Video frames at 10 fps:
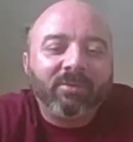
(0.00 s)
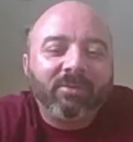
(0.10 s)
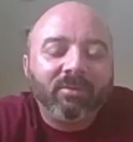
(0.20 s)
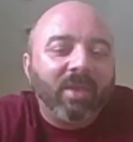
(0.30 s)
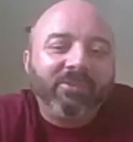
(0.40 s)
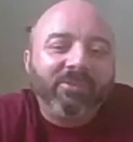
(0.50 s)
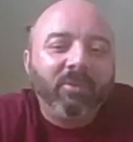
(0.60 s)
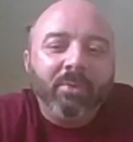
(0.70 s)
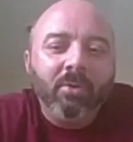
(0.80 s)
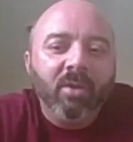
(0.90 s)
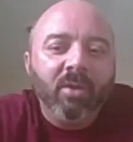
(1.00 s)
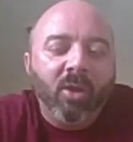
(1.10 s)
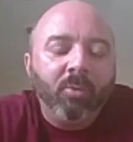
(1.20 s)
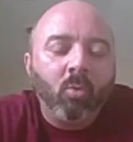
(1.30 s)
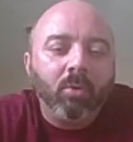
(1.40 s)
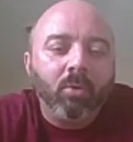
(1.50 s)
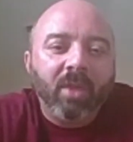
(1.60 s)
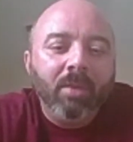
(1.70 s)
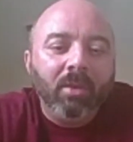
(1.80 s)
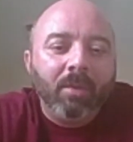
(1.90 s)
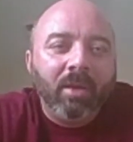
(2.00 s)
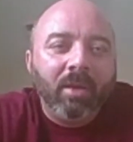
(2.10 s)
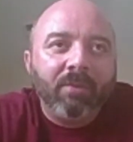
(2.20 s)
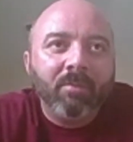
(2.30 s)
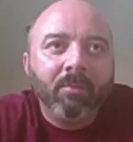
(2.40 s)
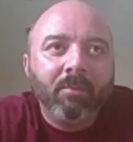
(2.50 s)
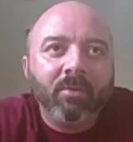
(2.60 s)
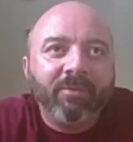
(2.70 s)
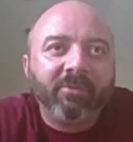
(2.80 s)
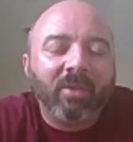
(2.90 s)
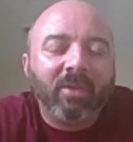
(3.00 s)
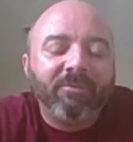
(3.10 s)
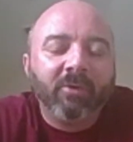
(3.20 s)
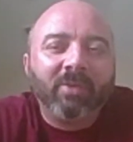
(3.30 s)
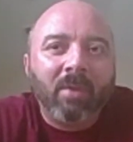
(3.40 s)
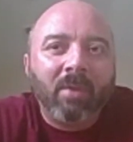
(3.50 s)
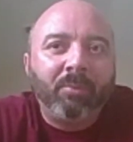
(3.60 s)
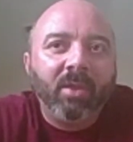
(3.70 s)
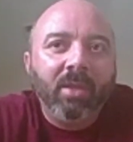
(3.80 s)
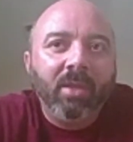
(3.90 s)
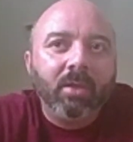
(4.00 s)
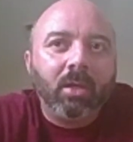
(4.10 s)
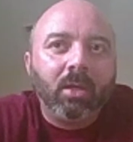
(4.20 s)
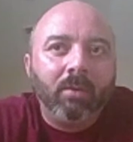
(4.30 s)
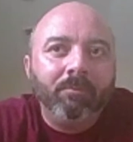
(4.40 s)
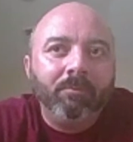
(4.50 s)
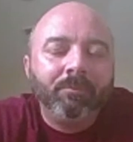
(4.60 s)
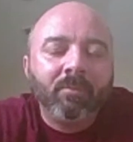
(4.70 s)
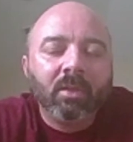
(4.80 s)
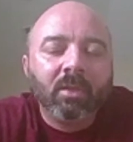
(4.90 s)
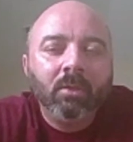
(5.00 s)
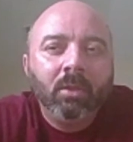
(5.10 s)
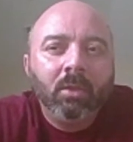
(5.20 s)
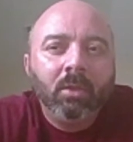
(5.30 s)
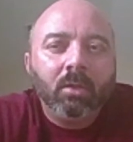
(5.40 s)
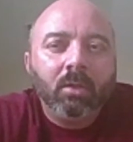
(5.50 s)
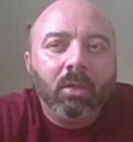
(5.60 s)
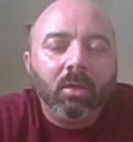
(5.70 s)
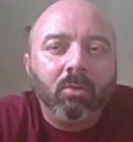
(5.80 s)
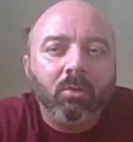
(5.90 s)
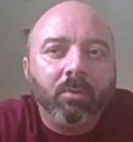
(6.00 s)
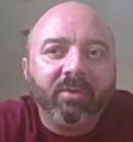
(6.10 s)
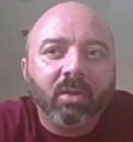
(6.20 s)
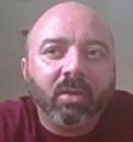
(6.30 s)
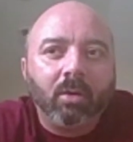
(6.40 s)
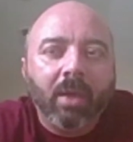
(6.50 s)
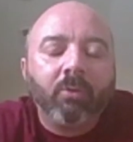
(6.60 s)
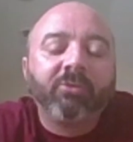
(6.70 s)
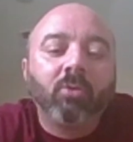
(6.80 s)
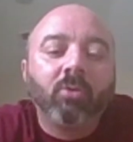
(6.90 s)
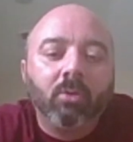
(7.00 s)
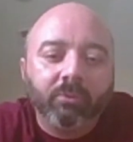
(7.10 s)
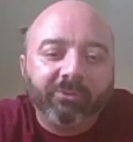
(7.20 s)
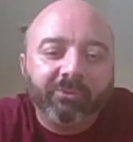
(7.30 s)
That's the beauty of open world gaming. I mean, I remember the first time I played, what was it called? Elder Scrolls.